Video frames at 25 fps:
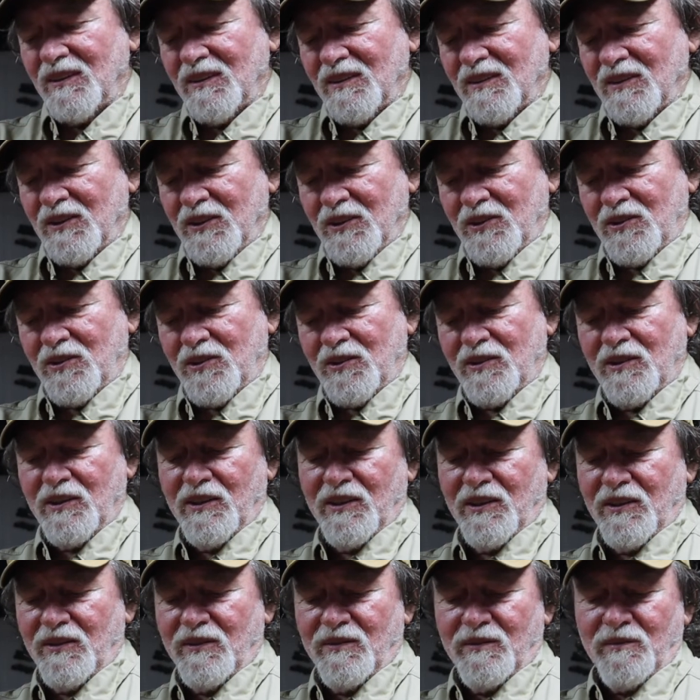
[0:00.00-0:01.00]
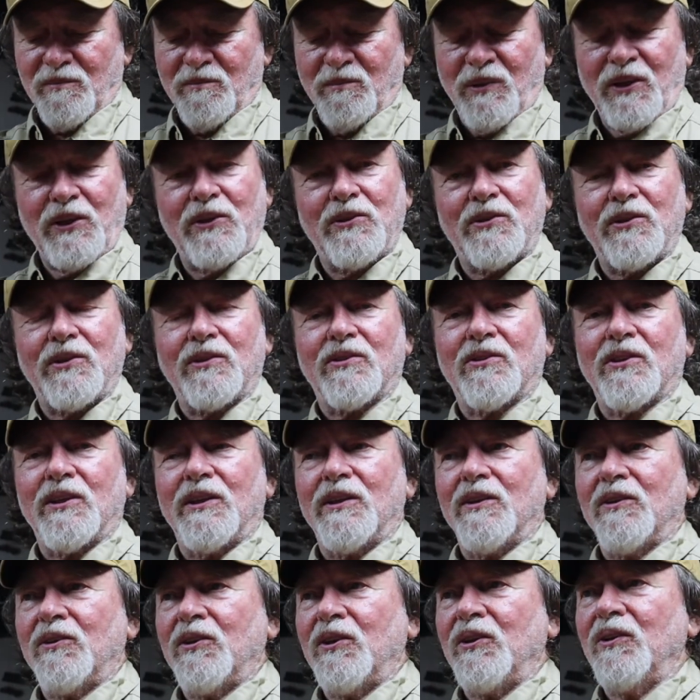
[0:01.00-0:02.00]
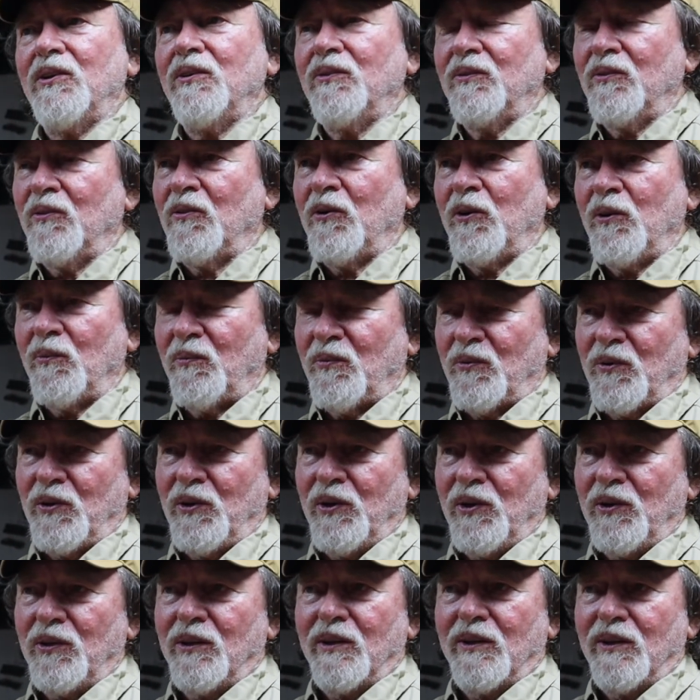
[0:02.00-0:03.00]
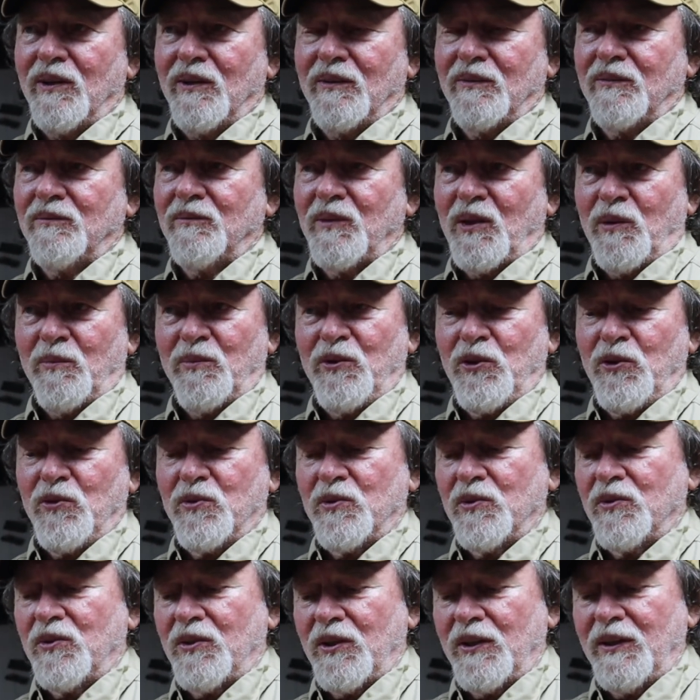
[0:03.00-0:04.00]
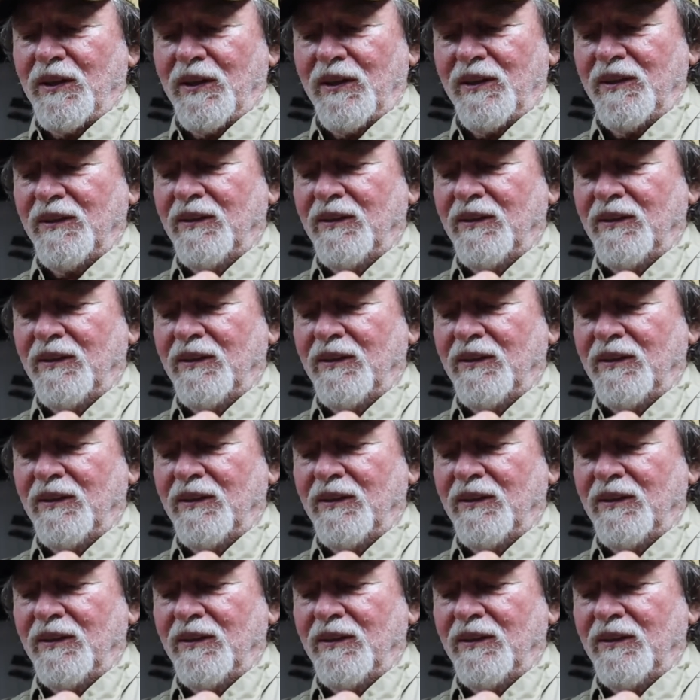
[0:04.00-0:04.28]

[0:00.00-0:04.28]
This is the basic Santee drift rig that I'm using today.